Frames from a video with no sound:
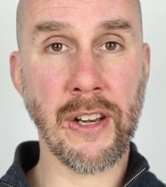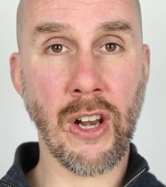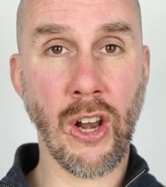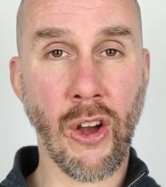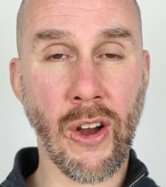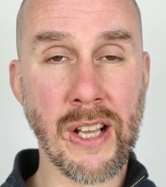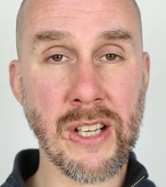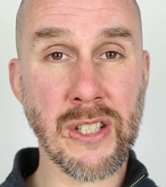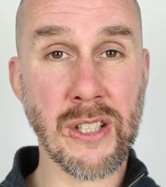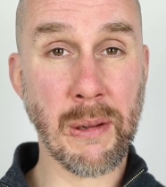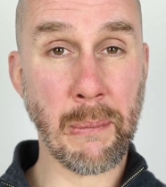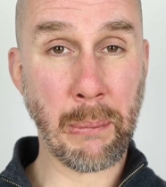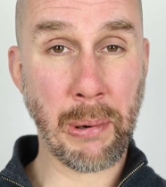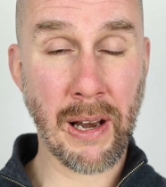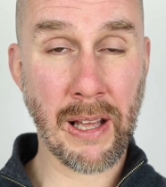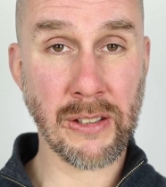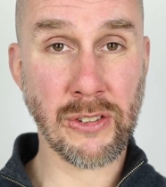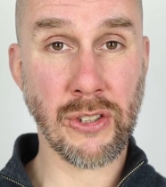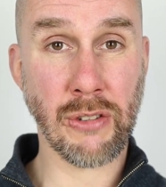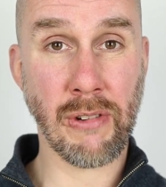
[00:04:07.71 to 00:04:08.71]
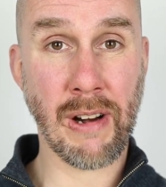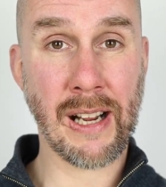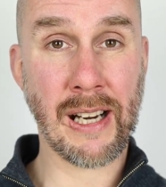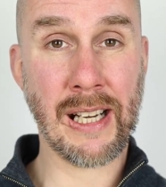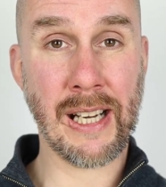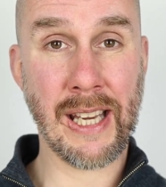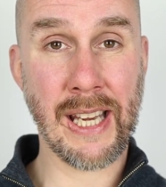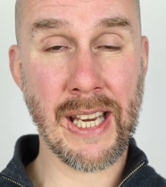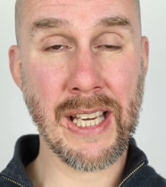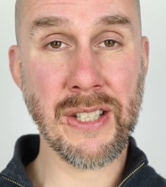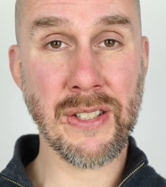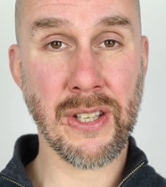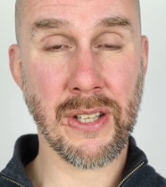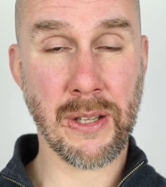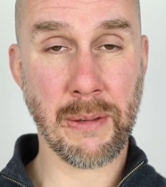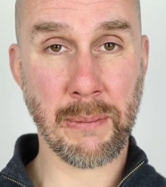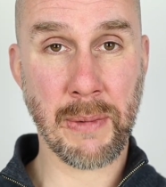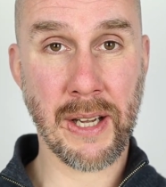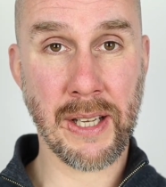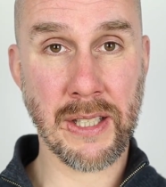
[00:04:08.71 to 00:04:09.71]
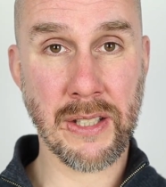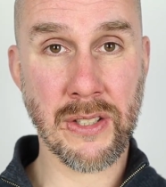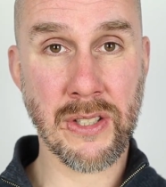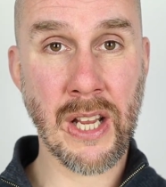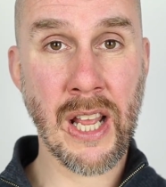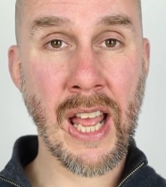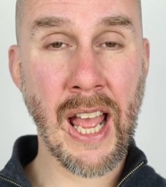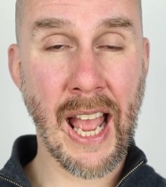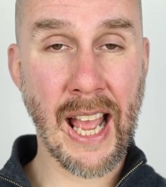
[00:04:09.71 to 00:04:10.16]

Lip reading: lights that plug directly into the mains,